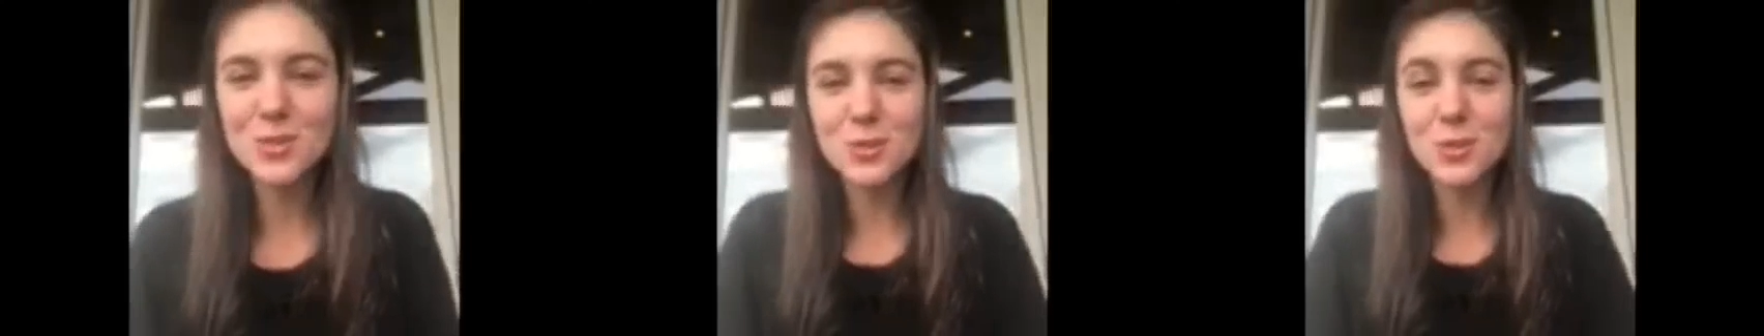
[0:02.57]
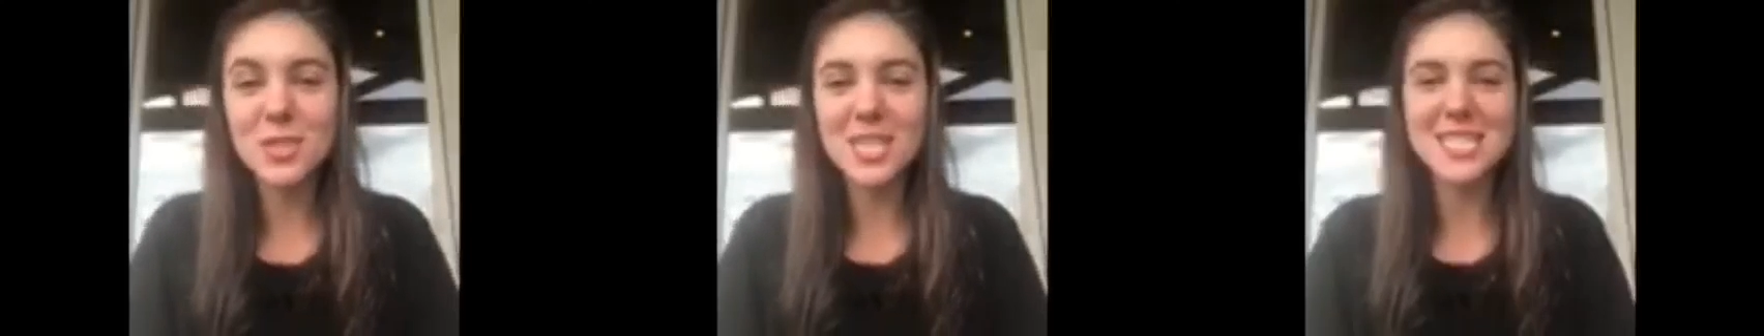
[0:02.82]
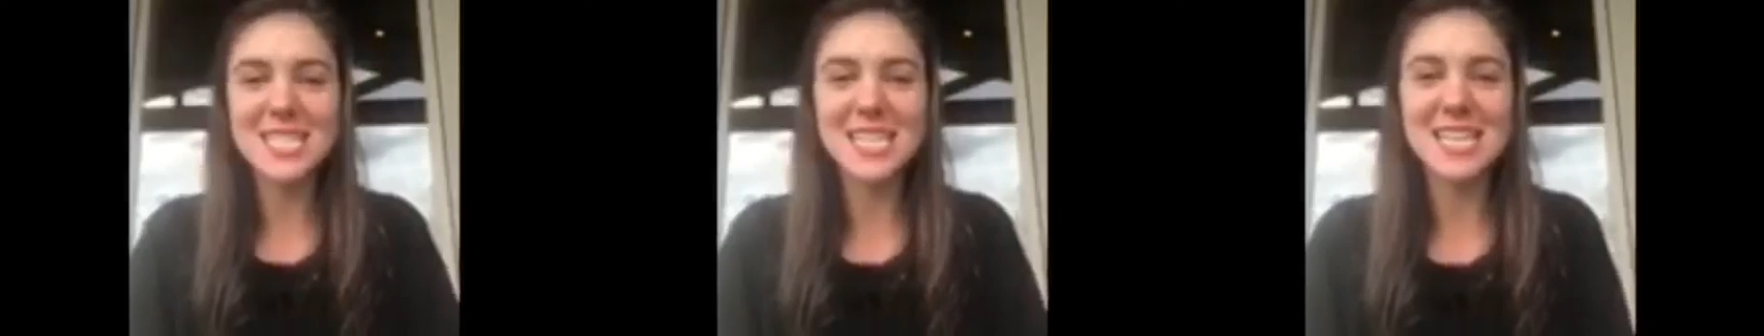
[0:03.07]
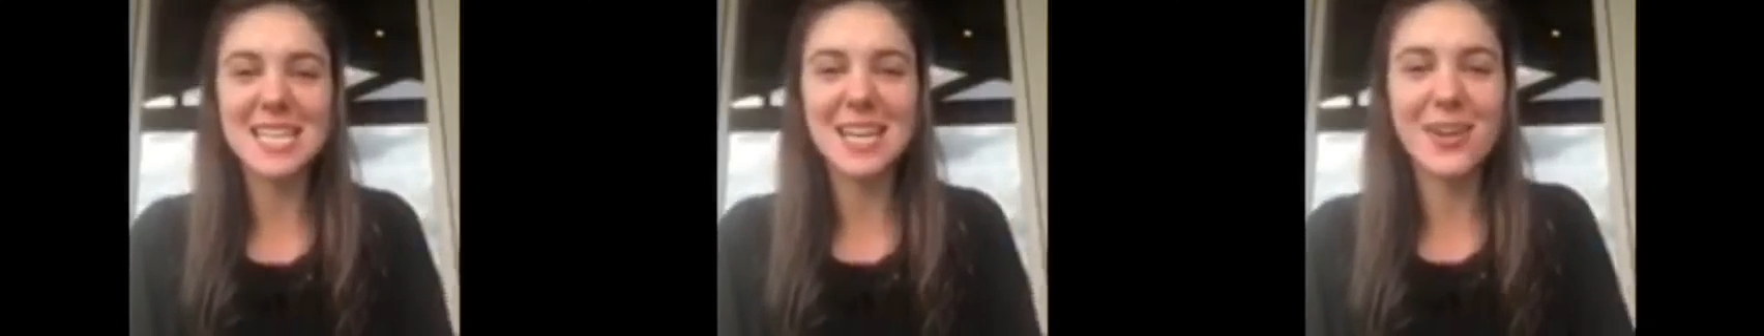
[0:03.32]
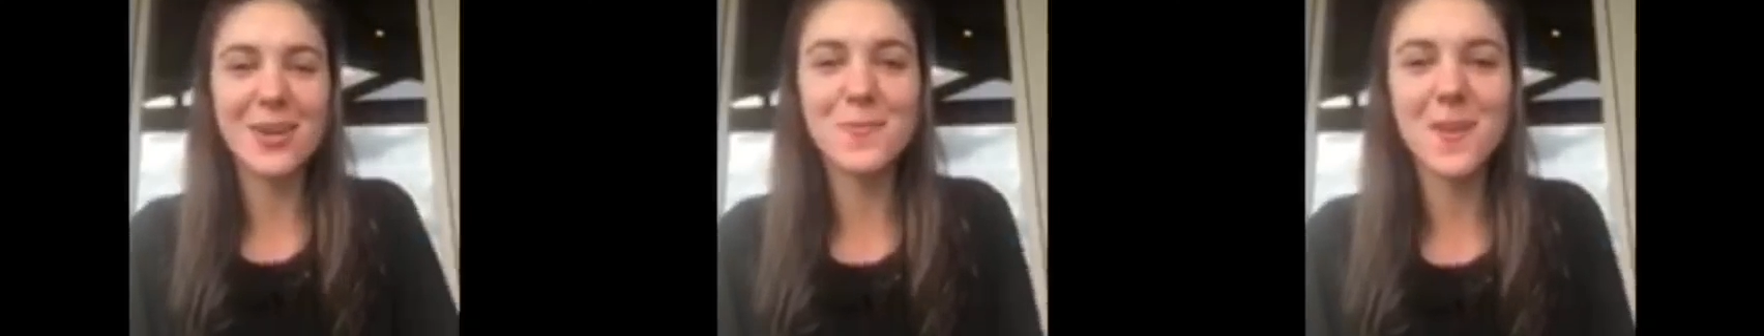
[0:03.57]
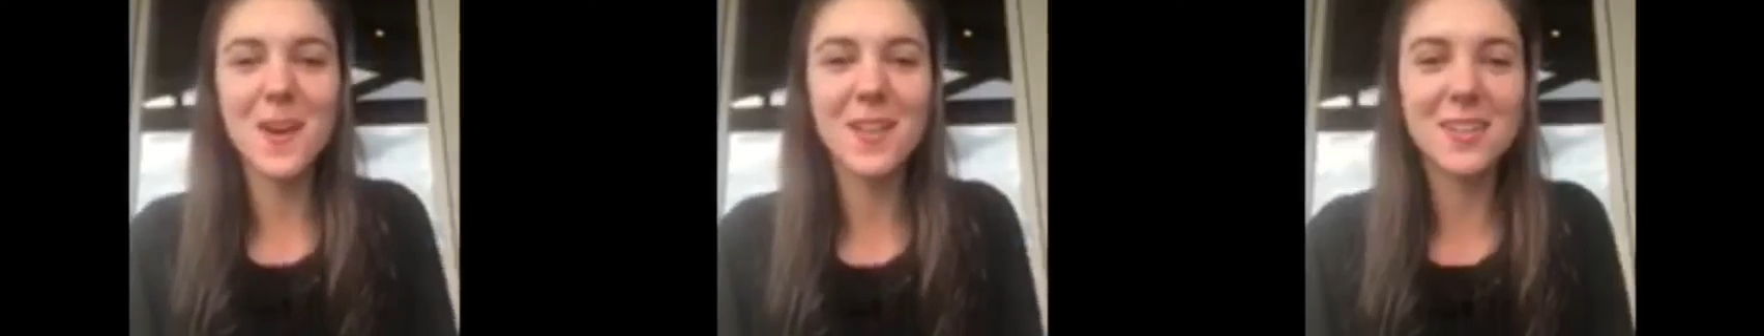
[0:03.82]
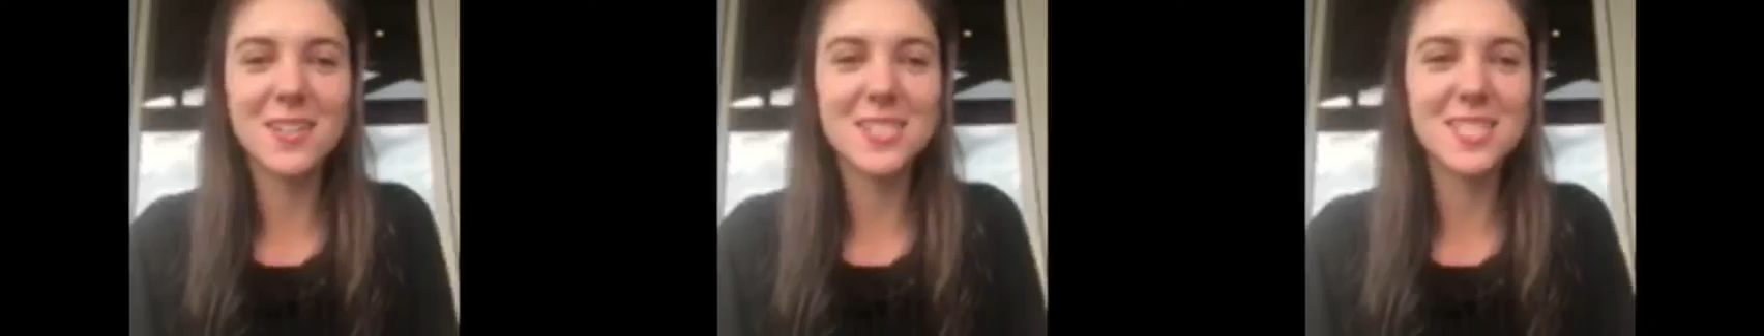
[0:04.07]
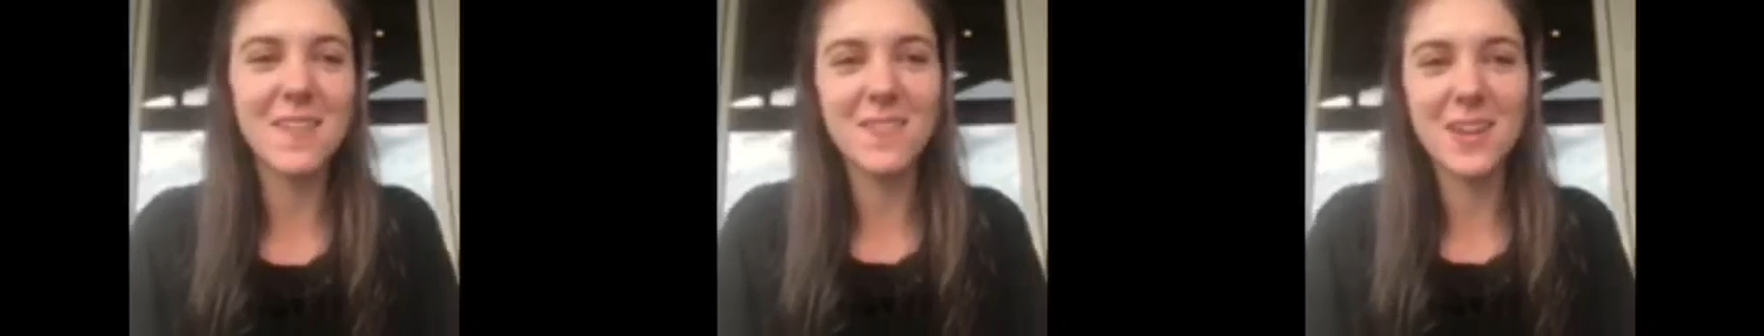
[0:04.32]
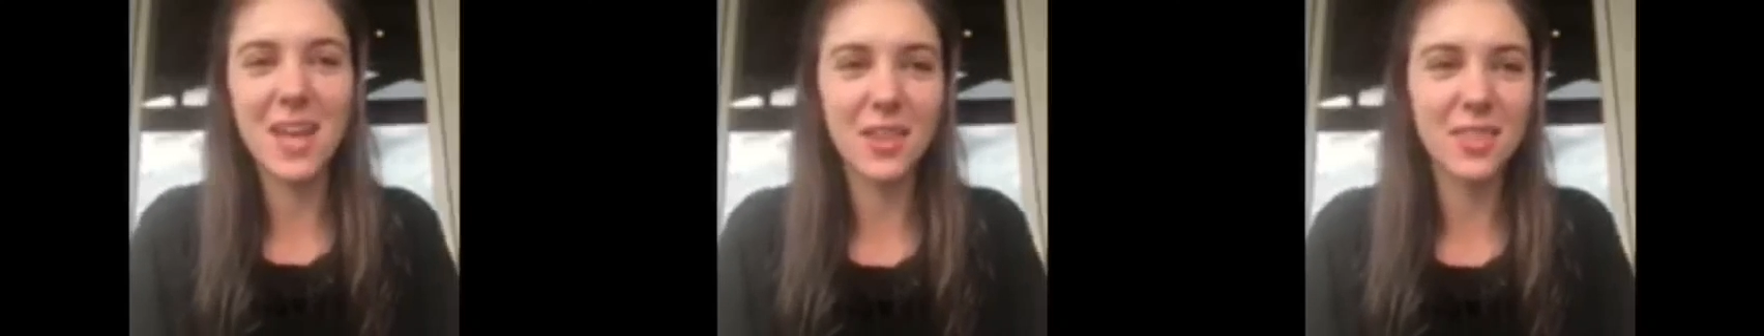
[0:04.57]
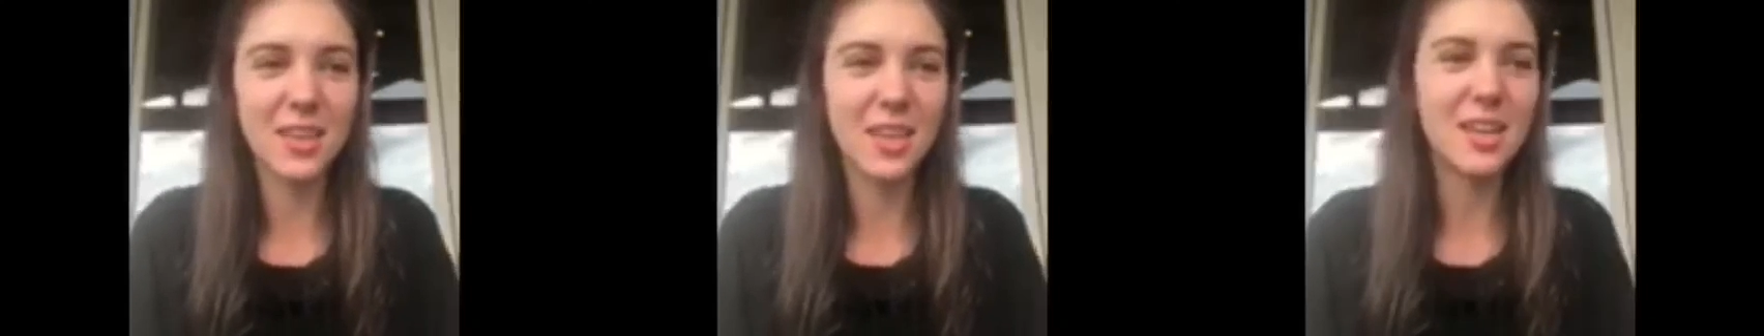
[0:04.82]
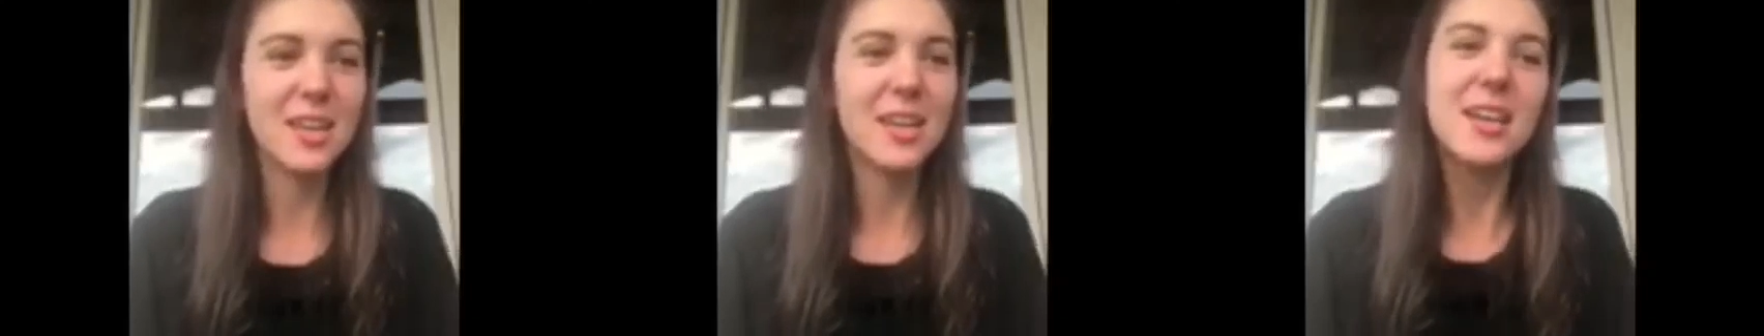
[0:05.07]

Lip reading: quarantine. I hope y'all are safe and healthy.